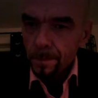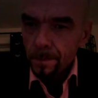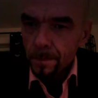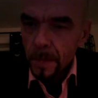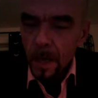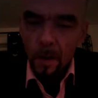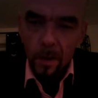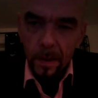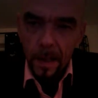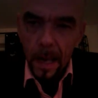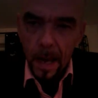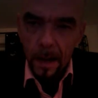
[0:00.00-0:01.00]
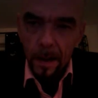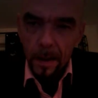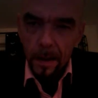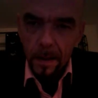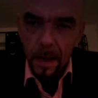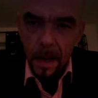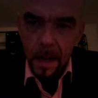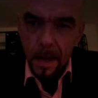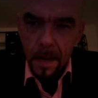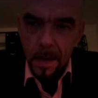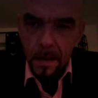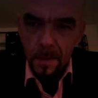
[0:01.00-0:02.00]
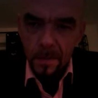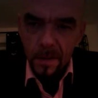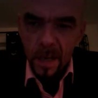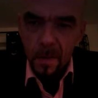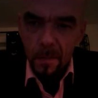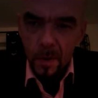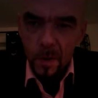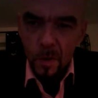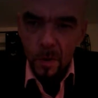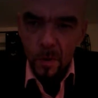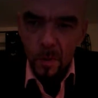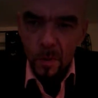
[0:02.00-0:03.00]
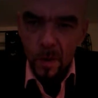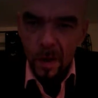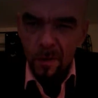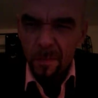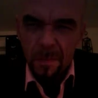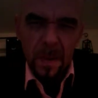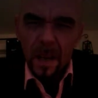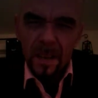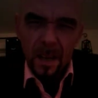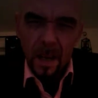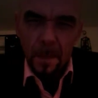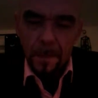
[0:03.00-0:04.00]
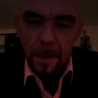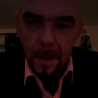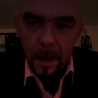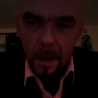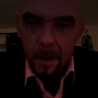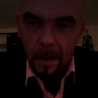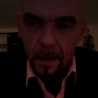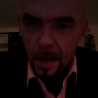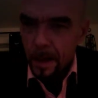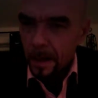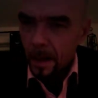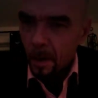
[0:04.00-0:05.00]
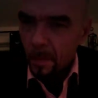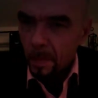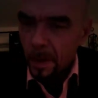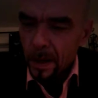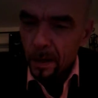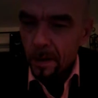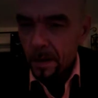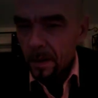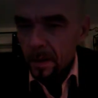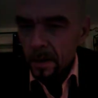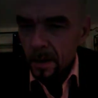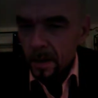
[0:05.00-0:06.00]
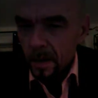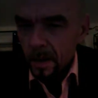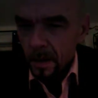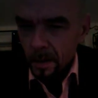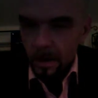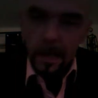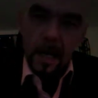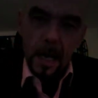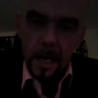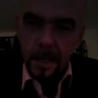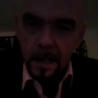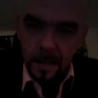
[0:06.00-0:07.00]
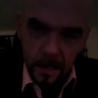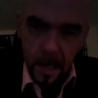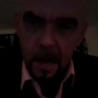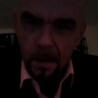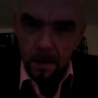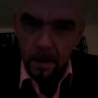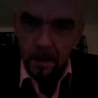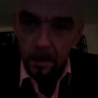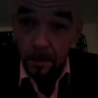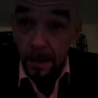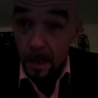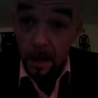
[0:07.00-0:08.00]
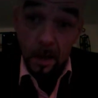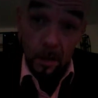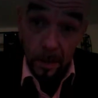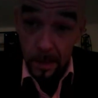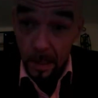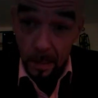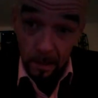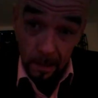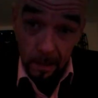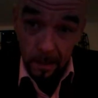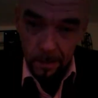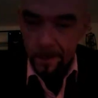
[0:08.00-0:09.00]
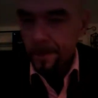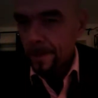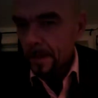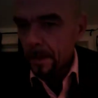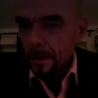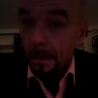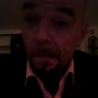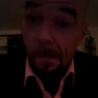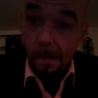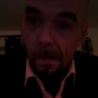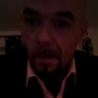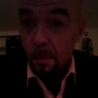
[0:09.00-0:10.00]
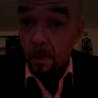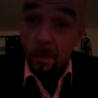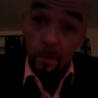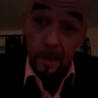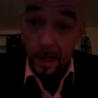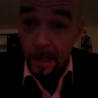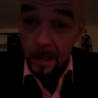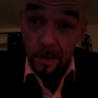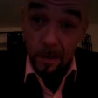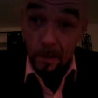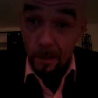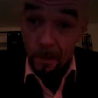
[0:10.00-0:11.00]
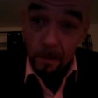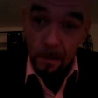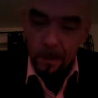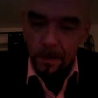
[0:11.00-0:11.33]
Here in Canada, they seem to have picked it up and think, putting 3 guys in a cell who may not always get along or don't like each other at all,